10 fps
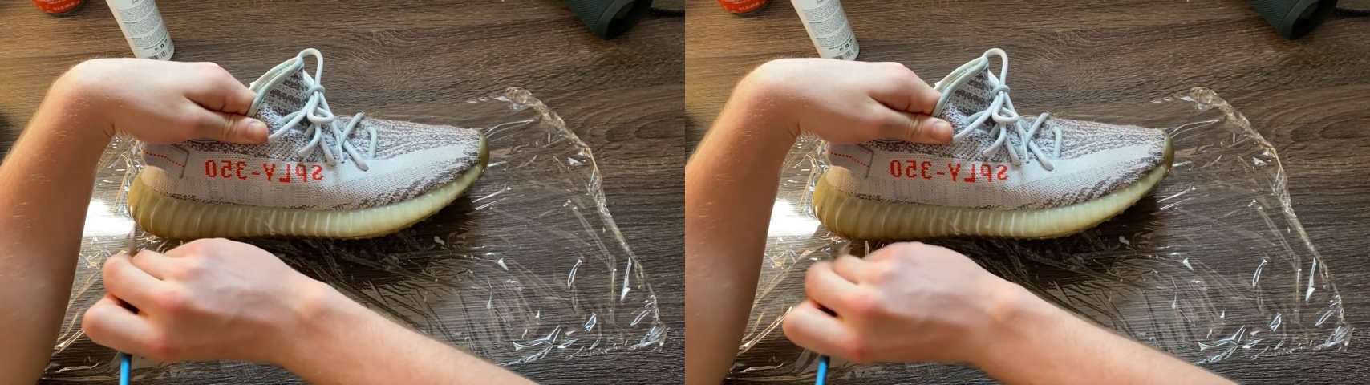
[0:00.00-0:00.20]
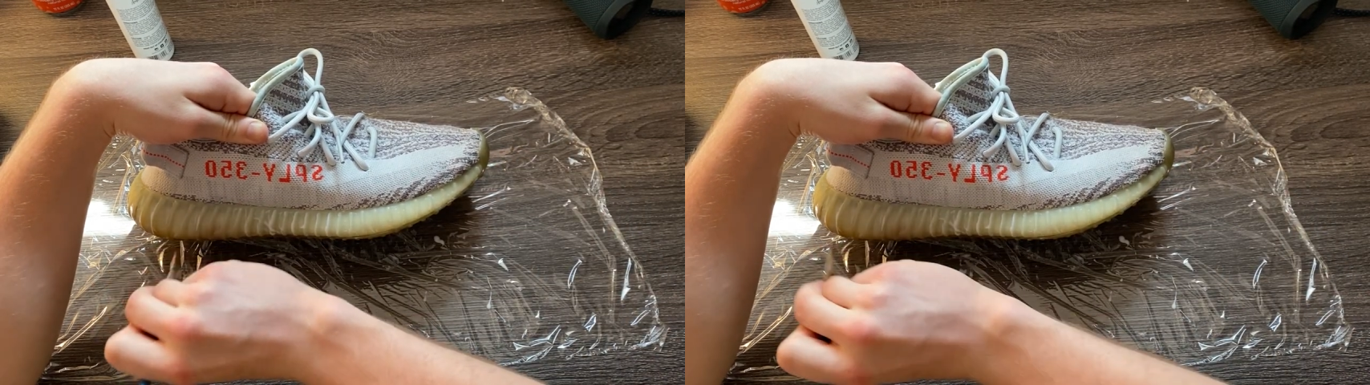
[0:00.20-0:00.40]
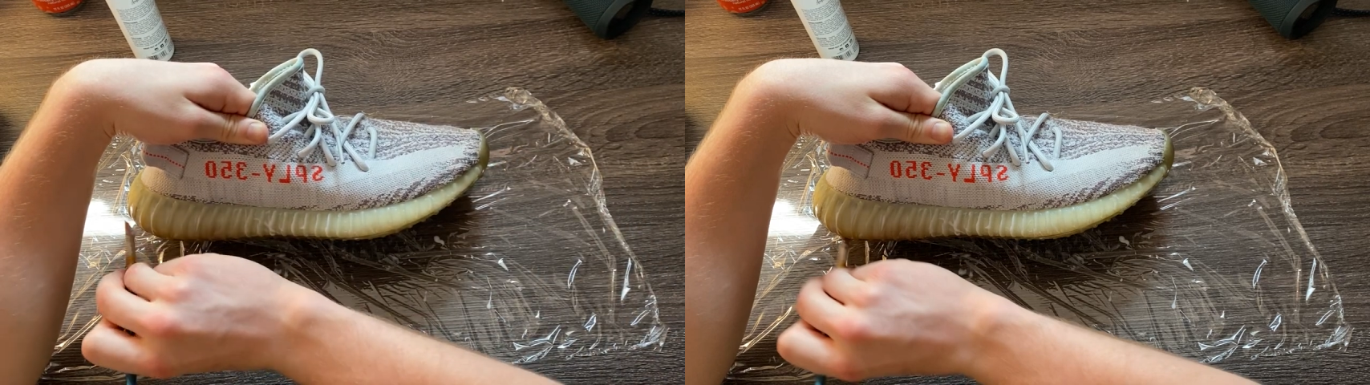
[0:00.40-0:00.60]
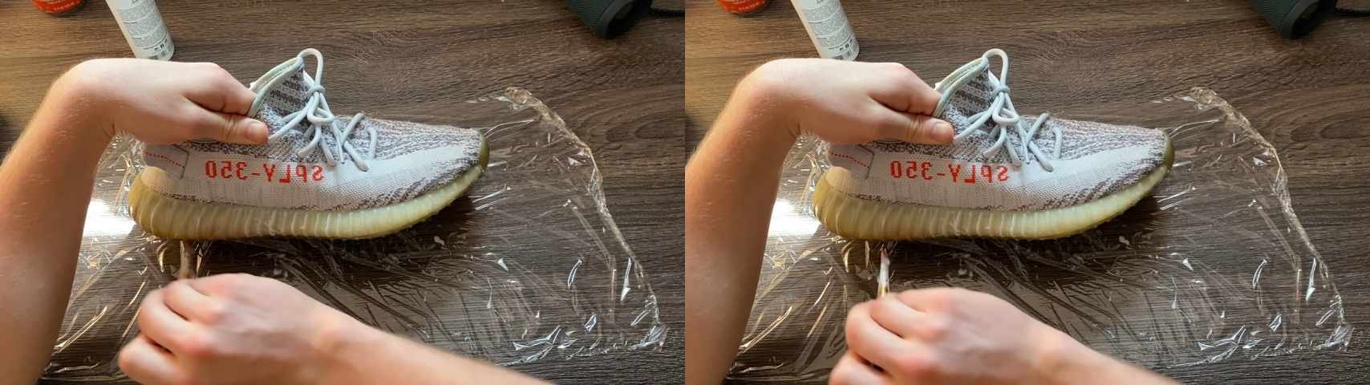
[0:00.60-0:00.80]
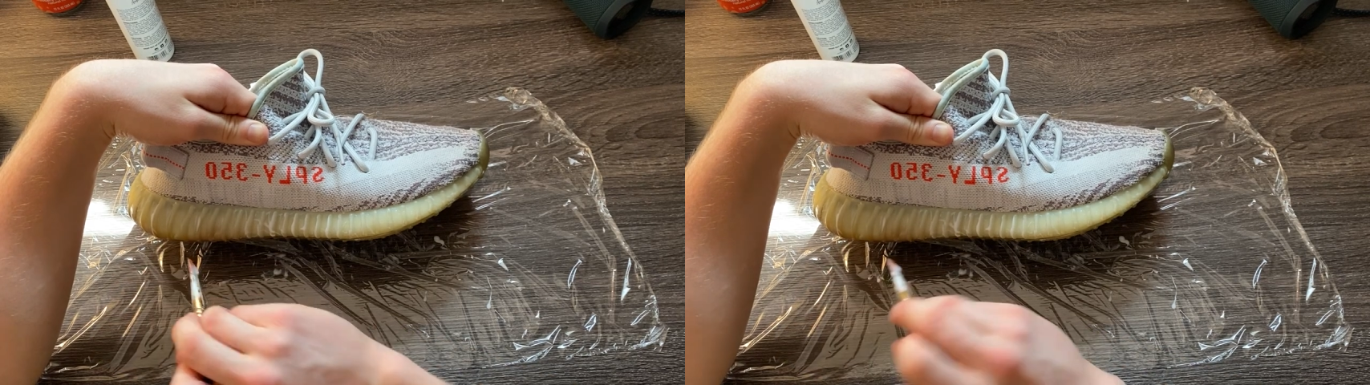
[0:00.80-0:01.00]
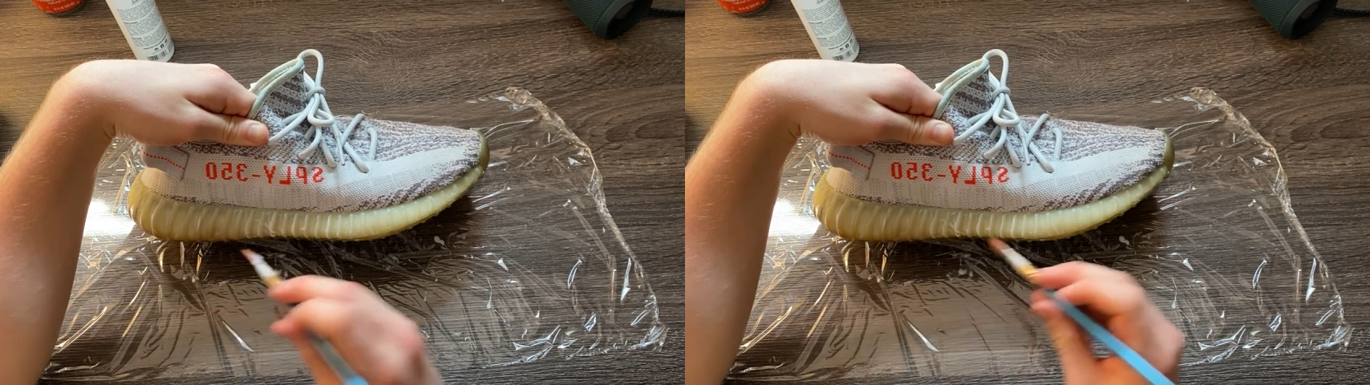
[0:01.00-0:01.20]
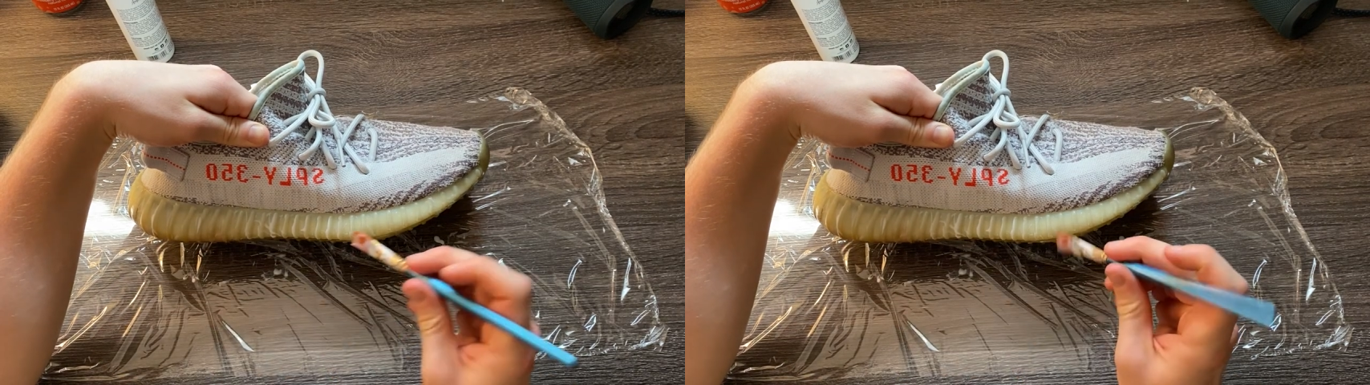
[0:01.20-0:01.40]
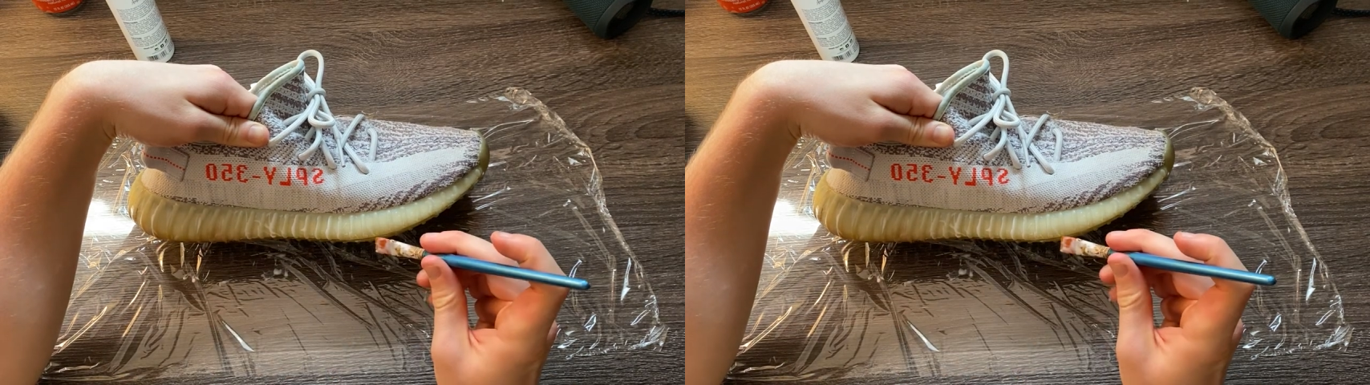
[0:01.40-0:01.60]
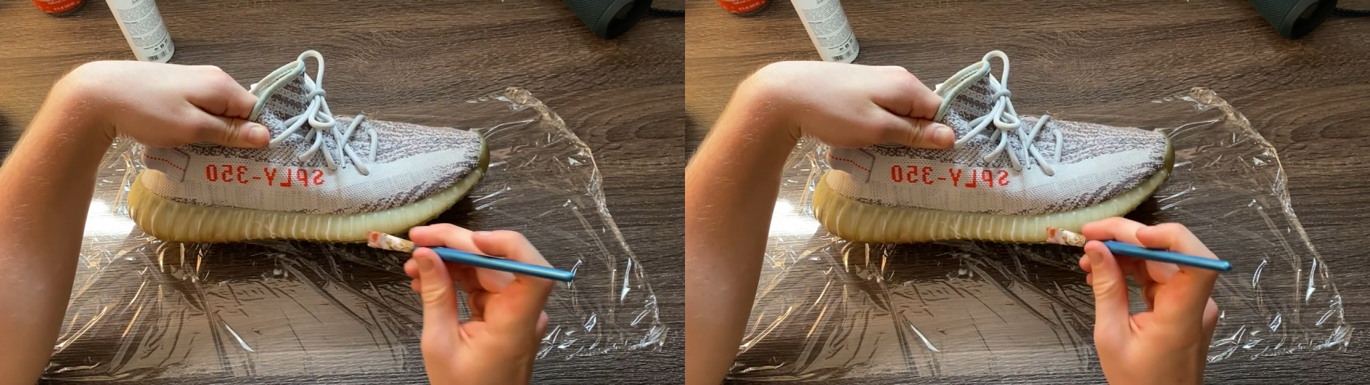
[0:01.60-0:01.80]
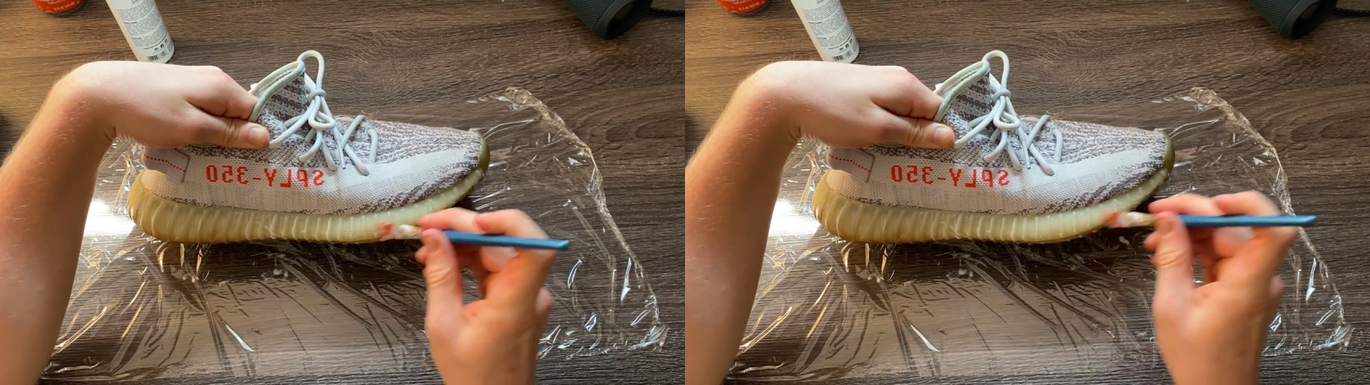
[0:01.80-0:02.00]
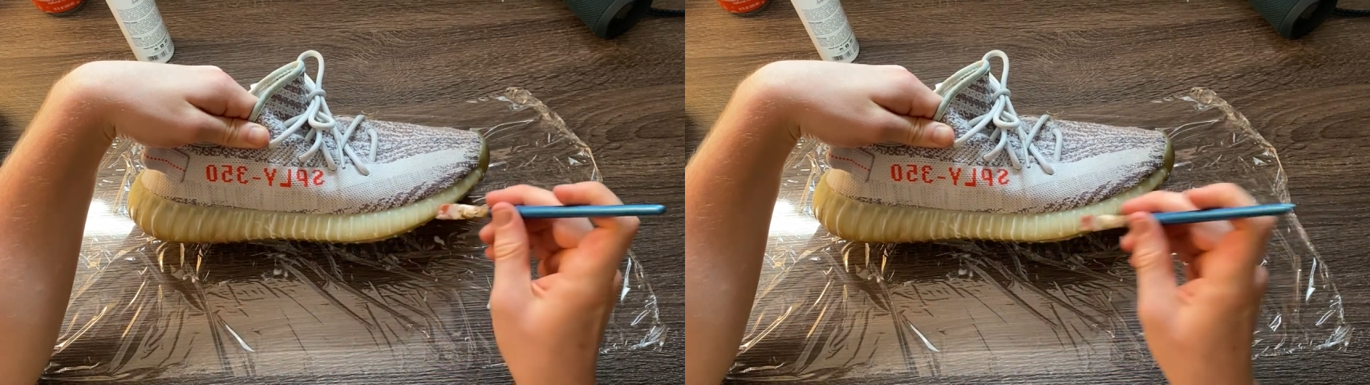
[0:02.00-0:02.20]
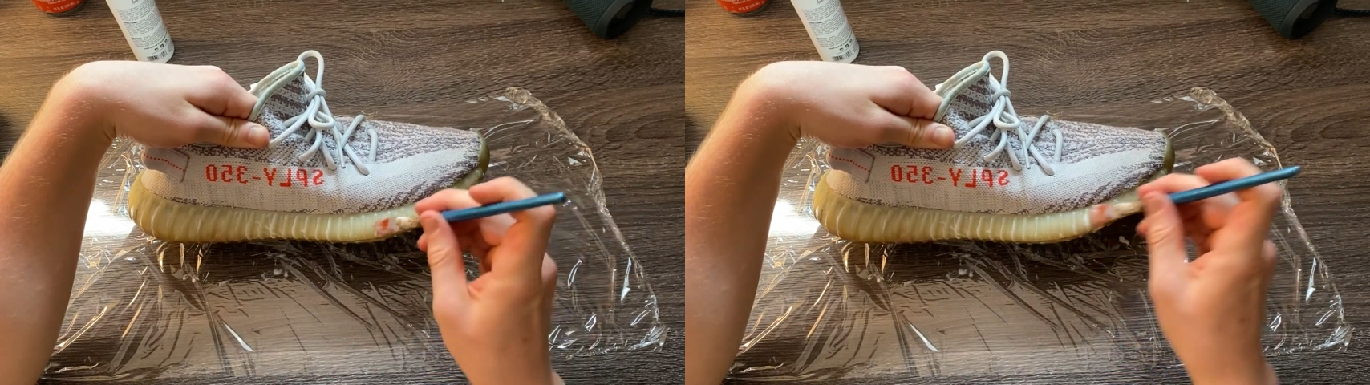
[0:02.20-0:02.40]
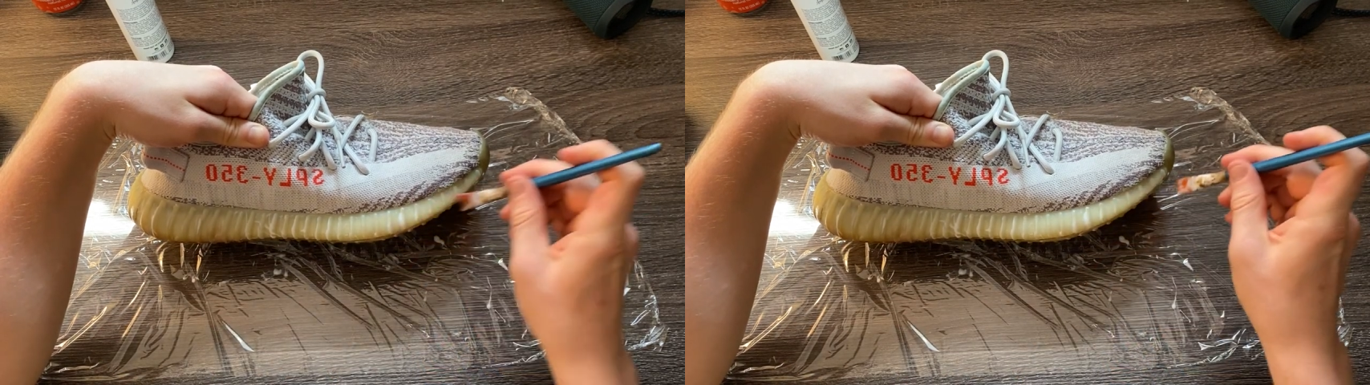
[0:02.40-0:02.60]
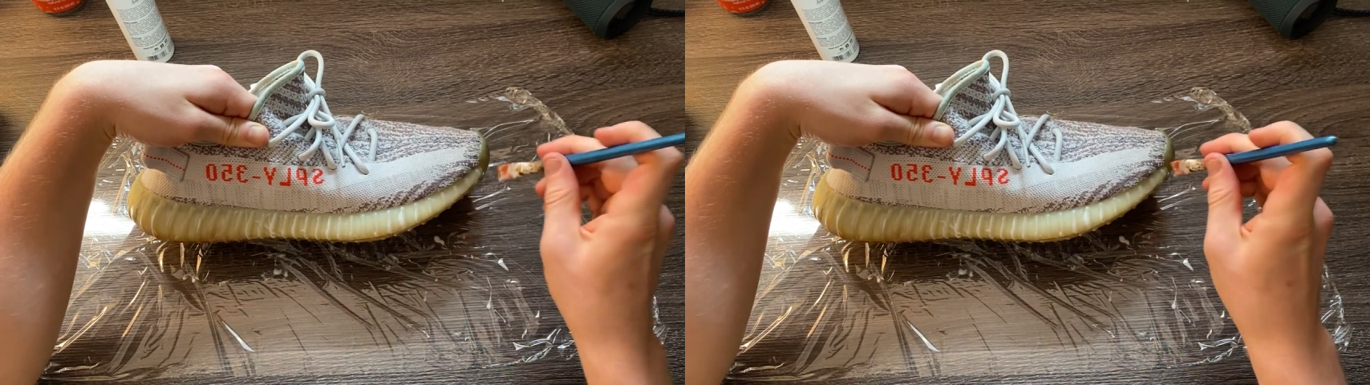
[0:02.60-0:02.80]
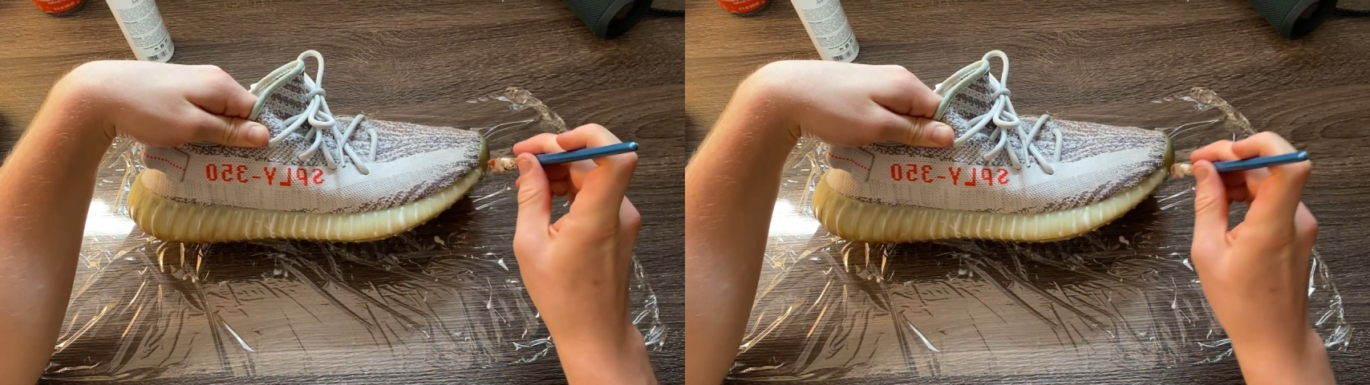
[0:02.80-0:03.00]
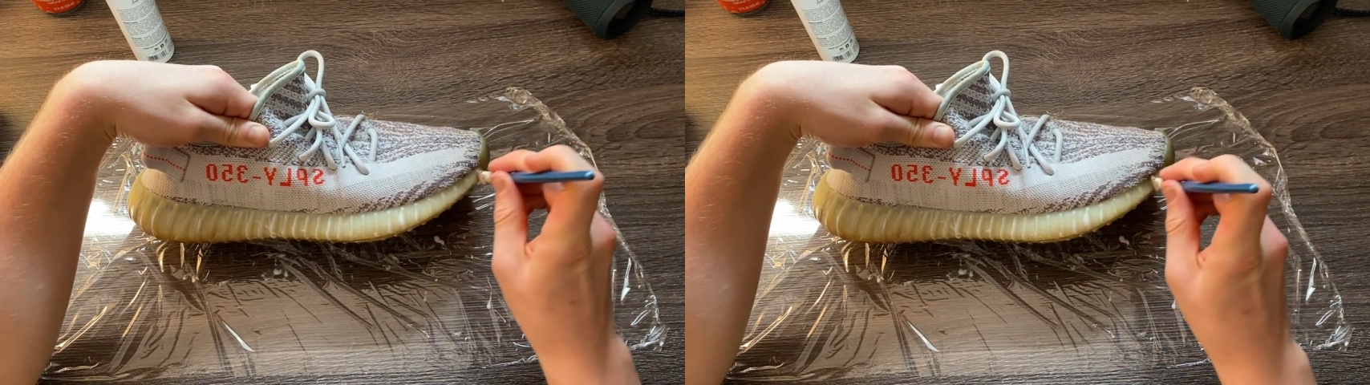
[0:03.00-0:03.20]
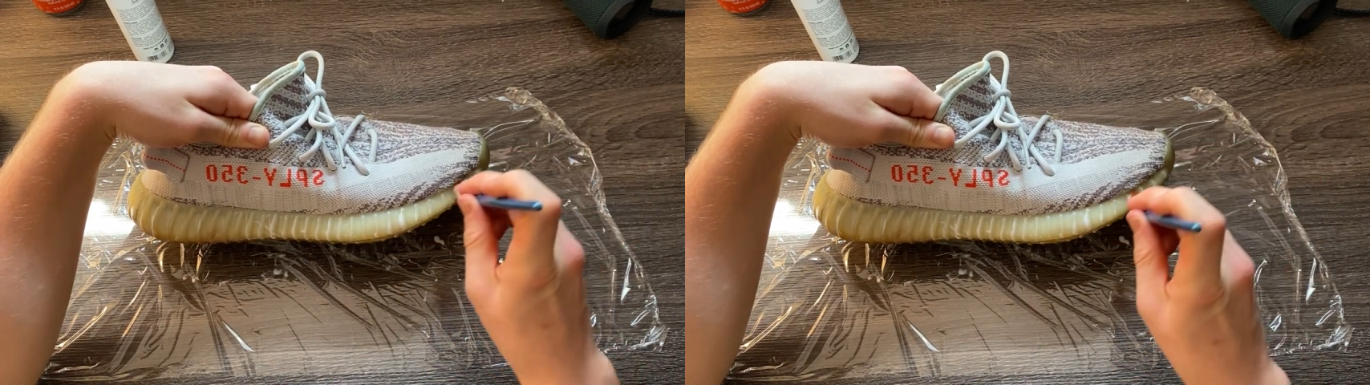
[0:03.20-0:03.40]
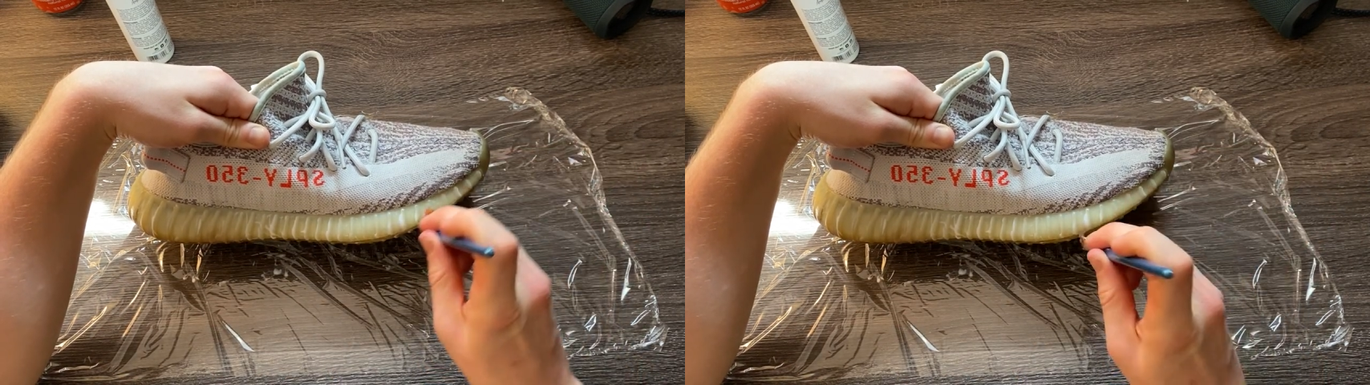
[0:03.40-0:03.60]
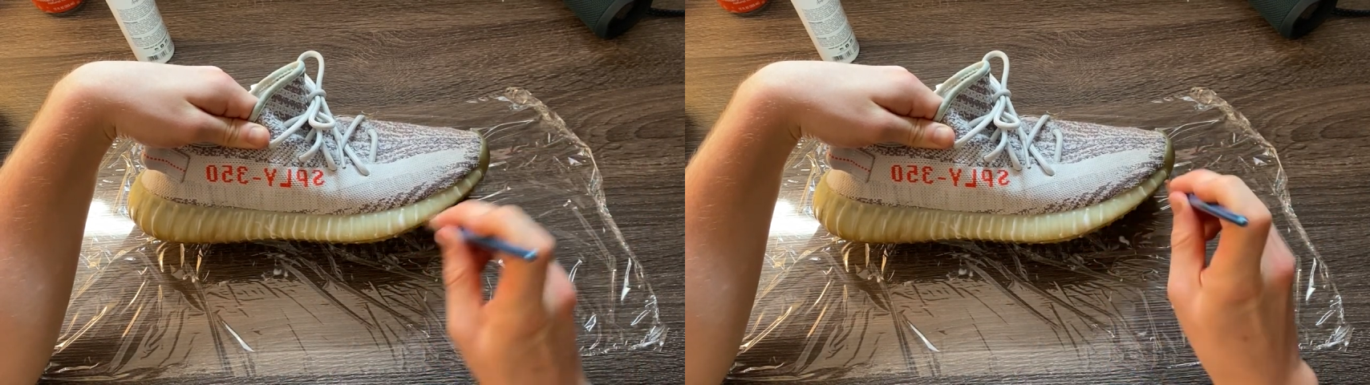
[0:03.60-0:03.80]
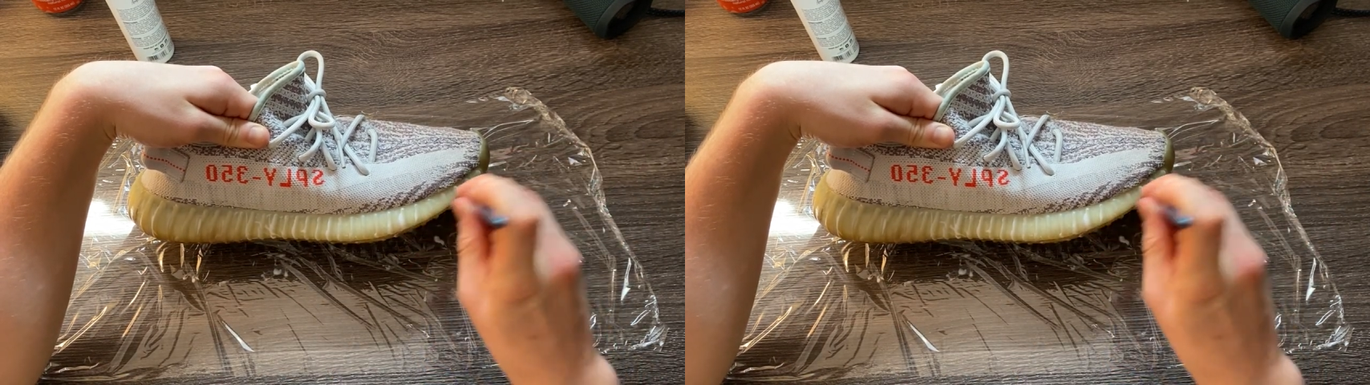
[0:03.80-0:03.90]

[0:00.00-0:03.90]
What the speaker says: Nobody's mouth can be seen.